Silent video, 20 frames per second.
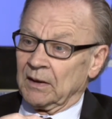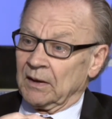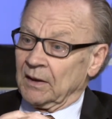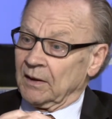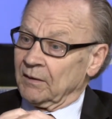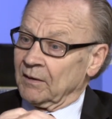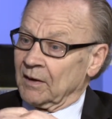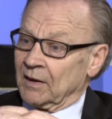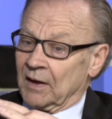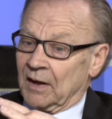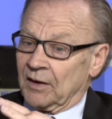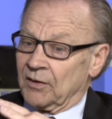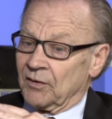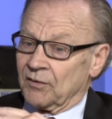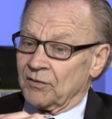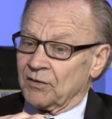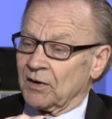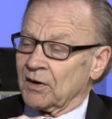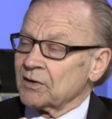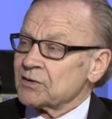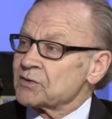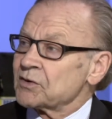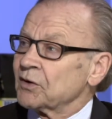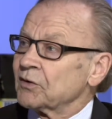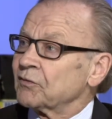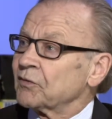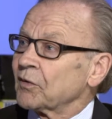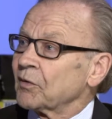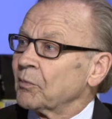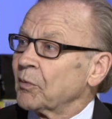And then I don't think it's
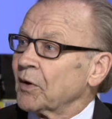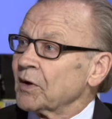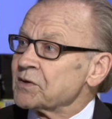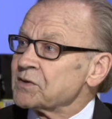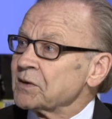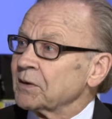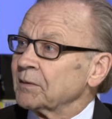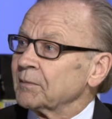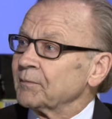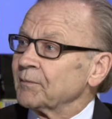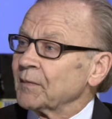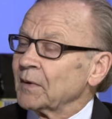good for the president